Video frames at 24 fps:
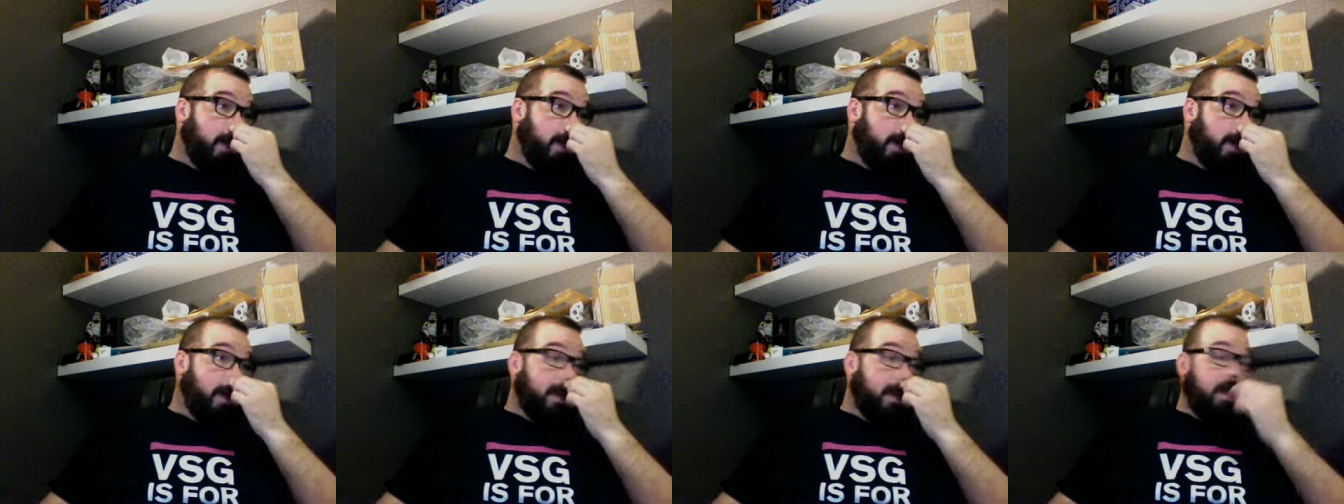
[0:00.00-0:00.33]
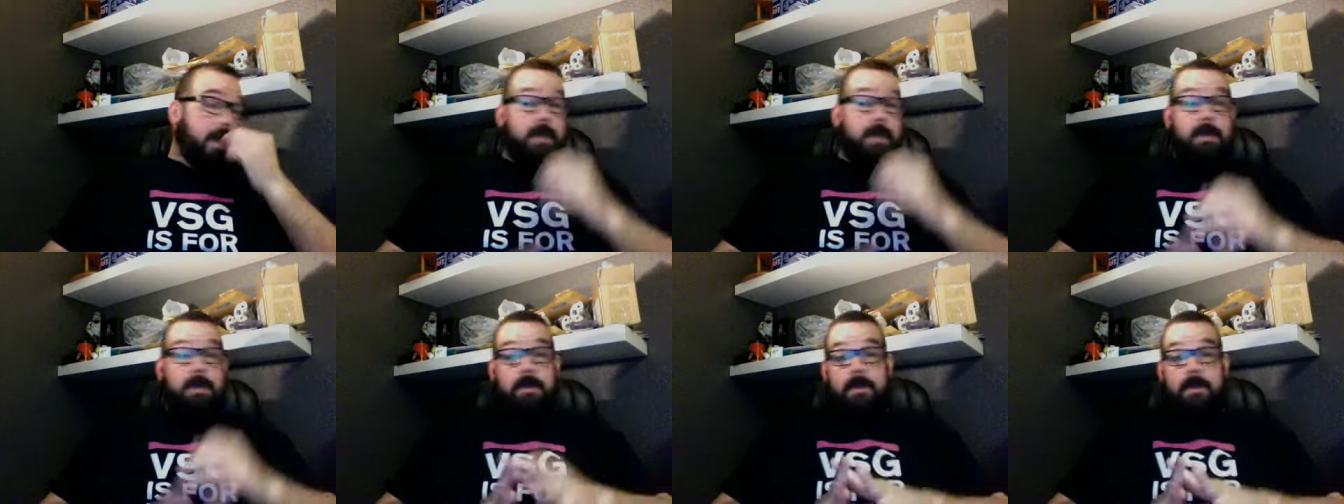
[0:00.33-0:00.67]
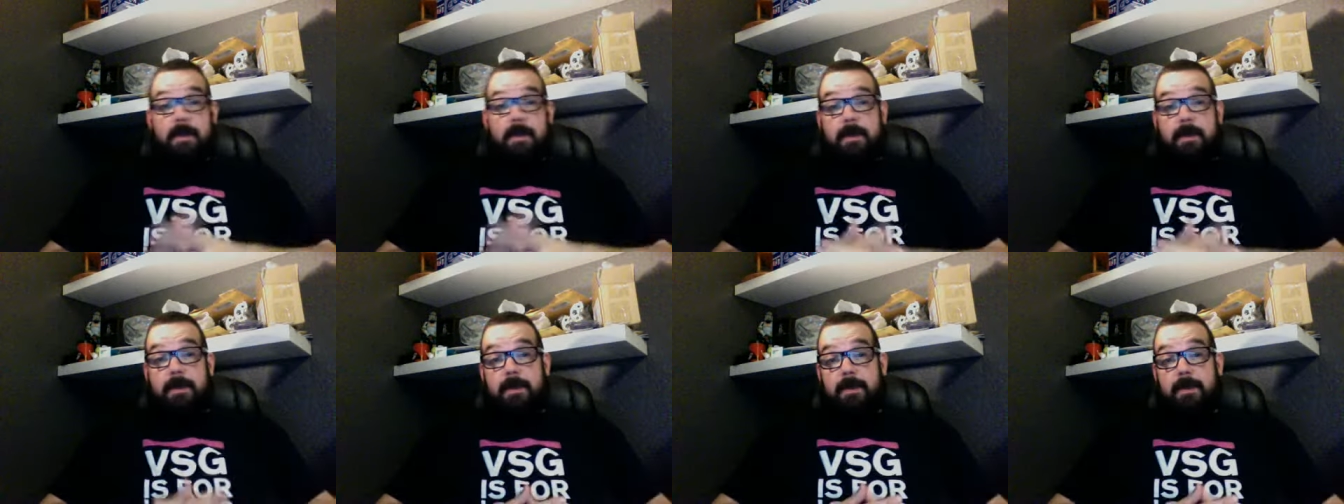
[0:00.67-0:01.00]
and
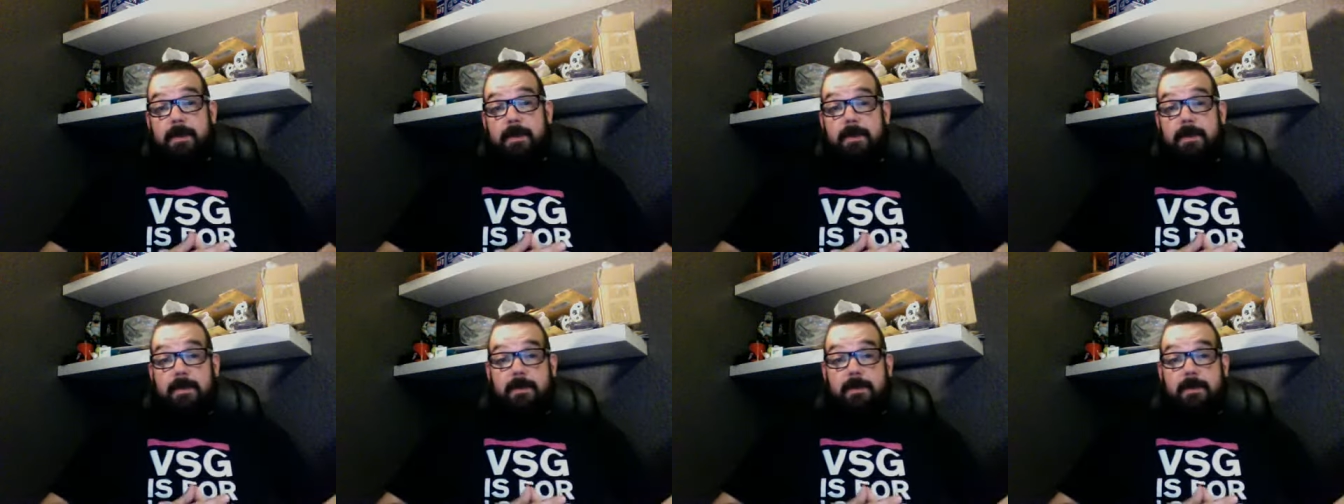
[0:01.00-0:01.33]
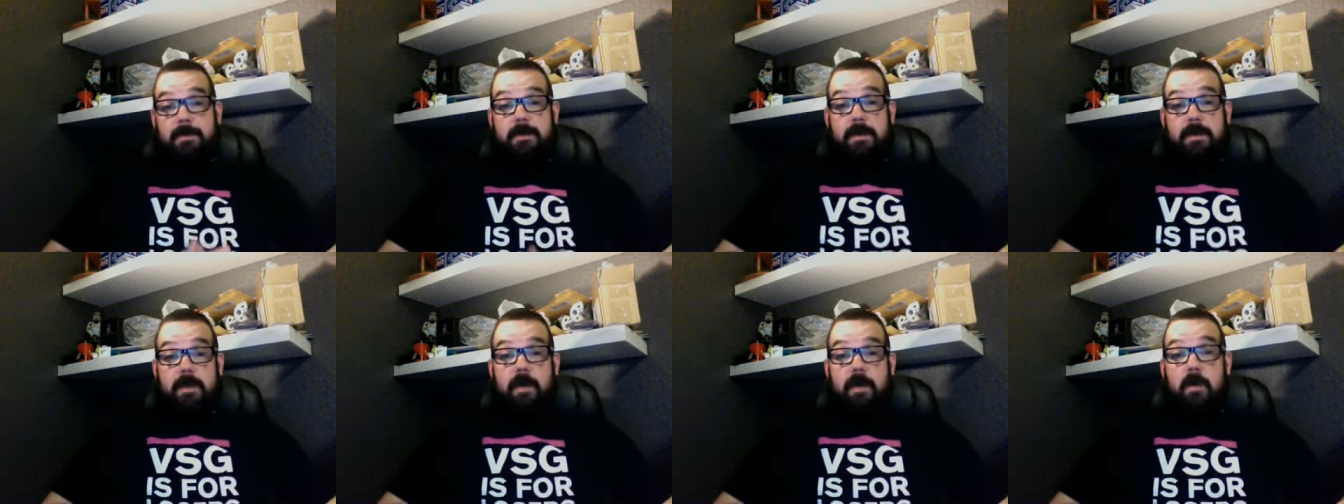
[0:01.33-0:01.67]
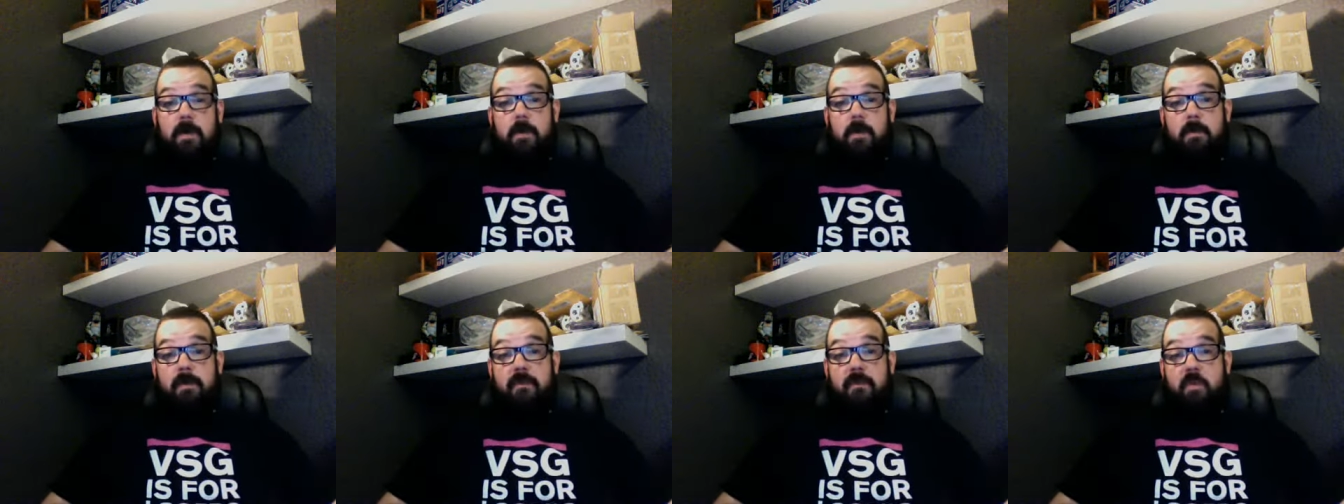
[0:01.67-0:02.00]
so
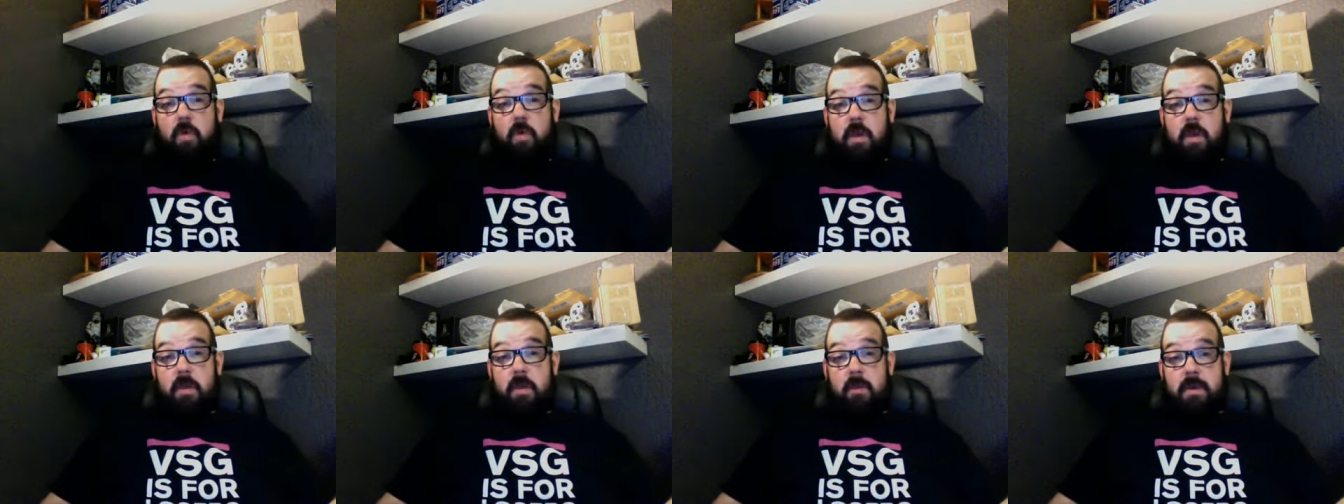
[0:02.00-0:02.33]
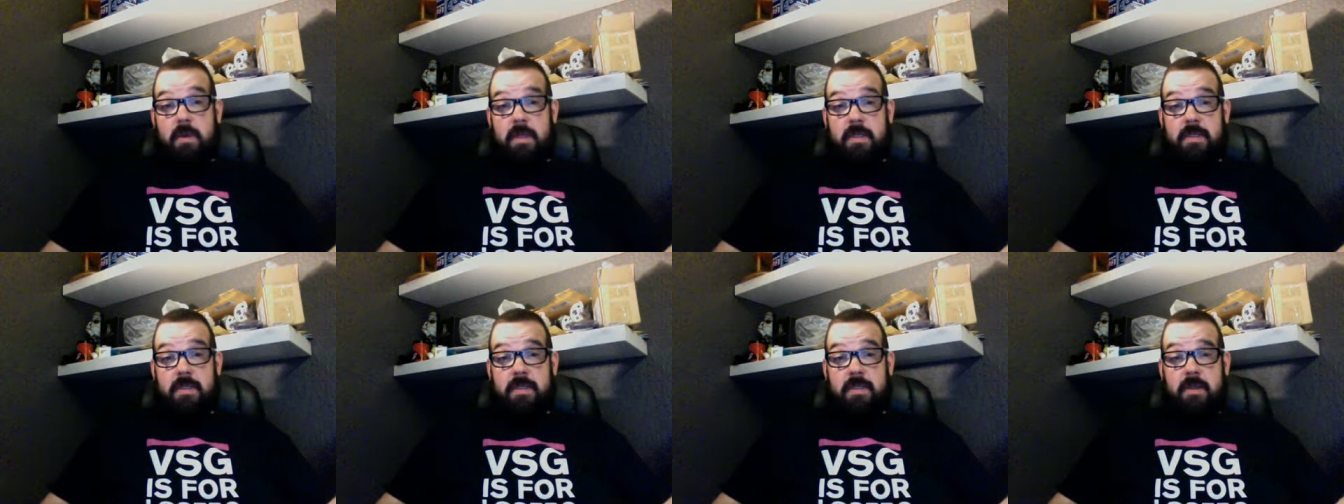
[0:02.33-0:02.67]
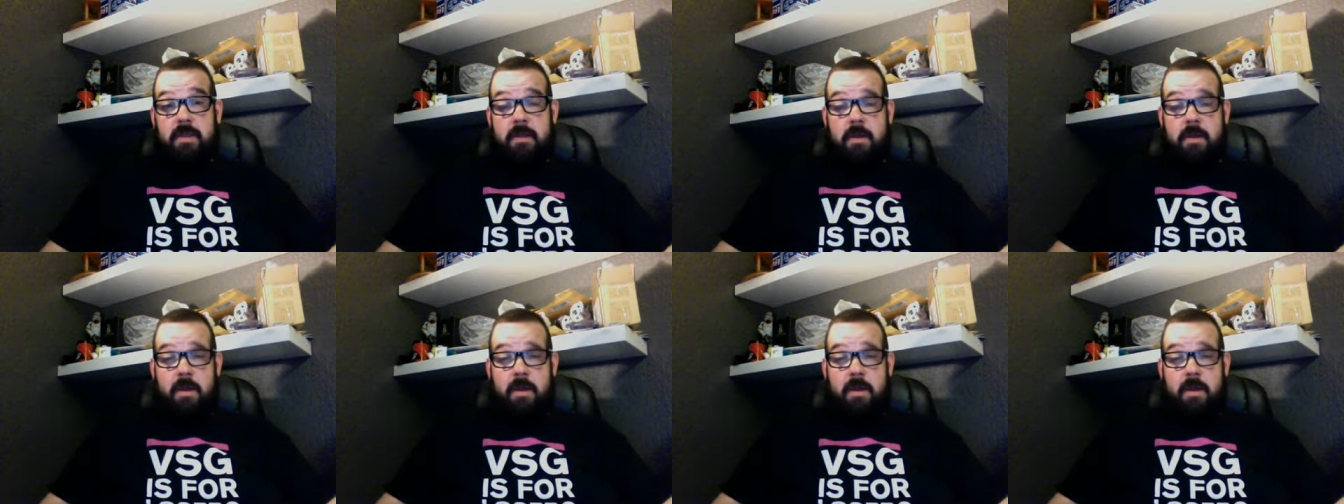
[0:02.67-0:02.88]
before it was,